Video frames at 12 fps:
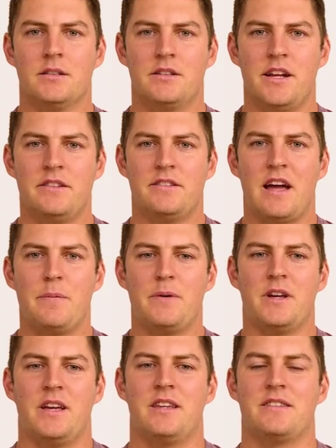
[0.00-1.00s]
Today's
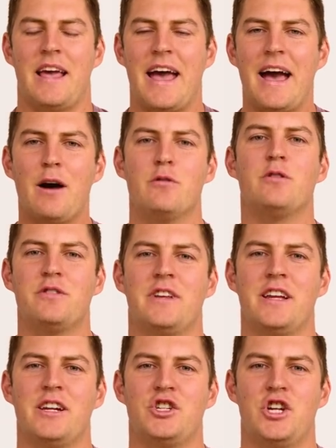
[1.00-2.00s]
topic is how to
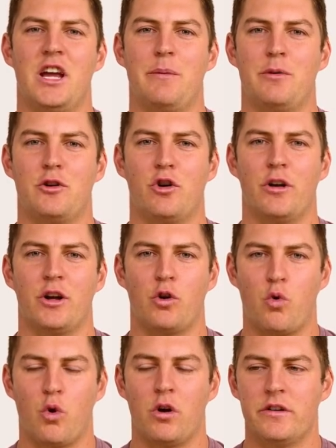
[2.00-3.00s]
stay in shape during
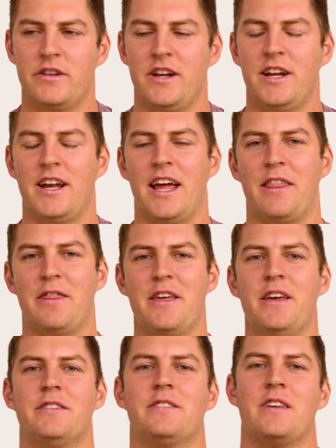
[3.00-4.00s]
quarantine, and
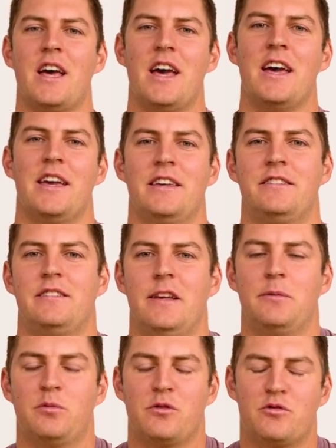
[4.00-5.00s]
this is
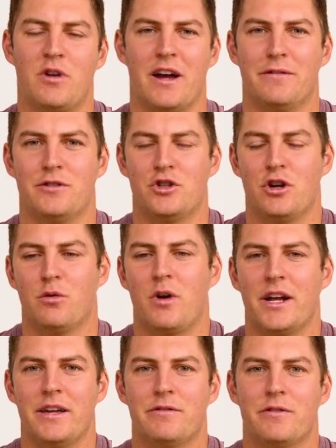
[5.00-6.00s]
Tips with Trev, the show where
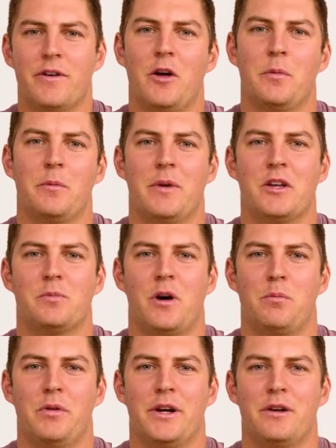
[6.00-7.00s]
I give developing baseball
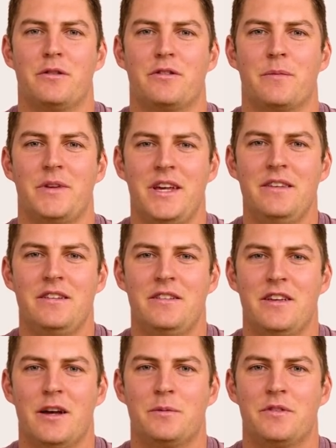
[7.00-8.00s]
players some easy
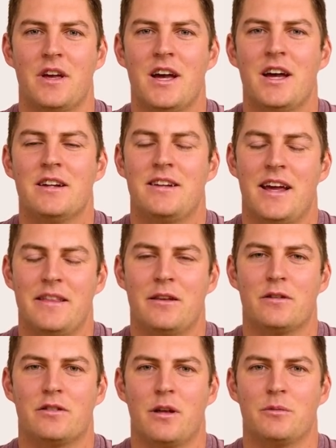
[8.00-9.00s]
tips to end
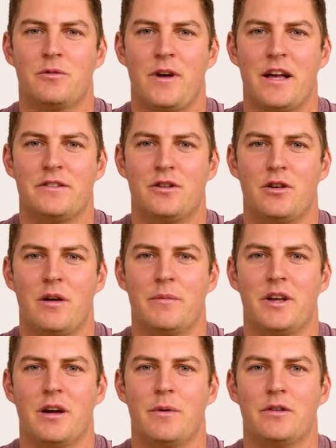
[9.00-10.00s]
their slumps faster and
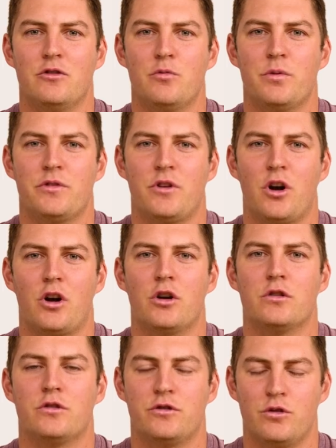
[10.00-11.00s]
become a
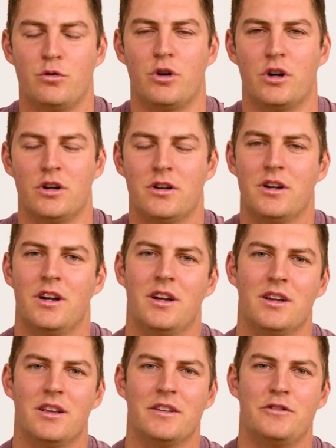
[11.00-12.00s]
superstar sooner.
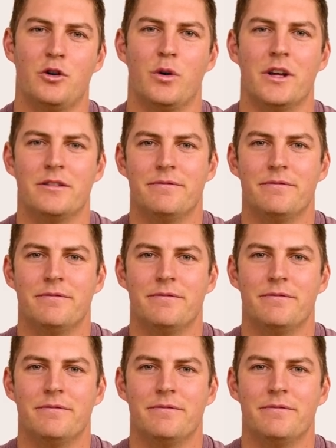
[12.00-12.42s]
Let's do it.